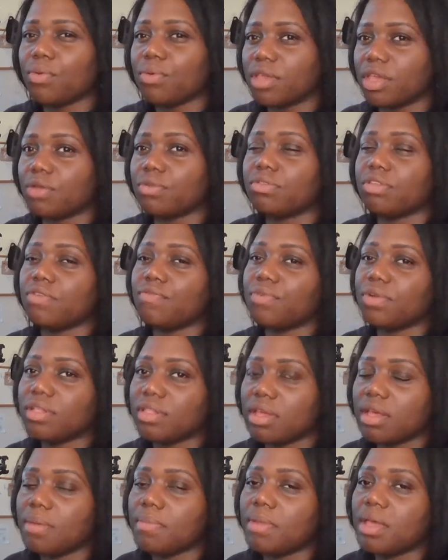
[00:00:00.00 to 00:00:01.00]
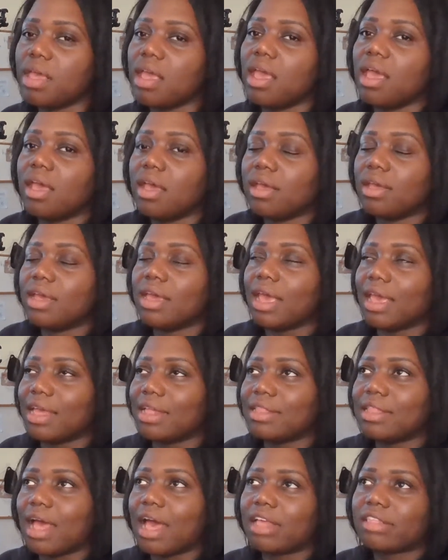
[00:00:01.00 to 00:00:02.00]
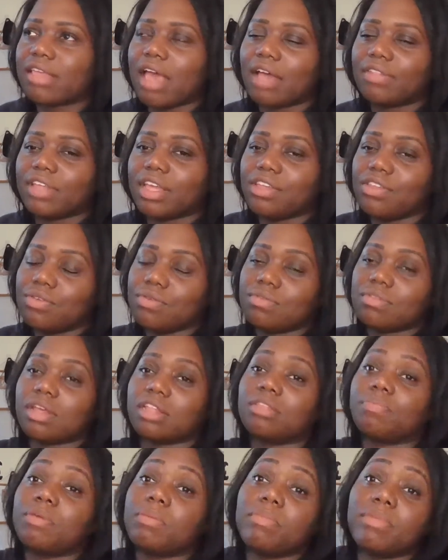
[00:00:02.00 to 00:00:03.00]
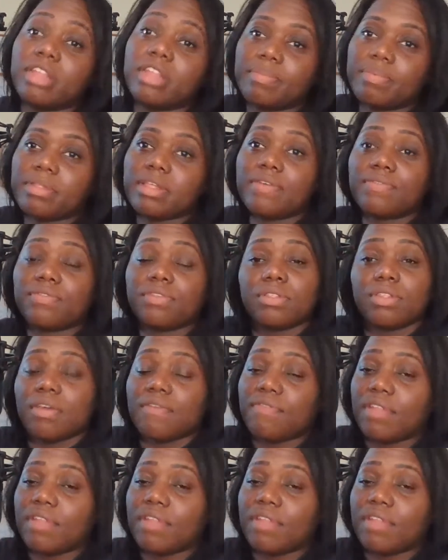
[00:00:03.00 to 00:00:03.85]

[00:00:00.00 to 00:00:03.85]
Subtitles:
guilty for them, and that's how they use that to be manipulative to their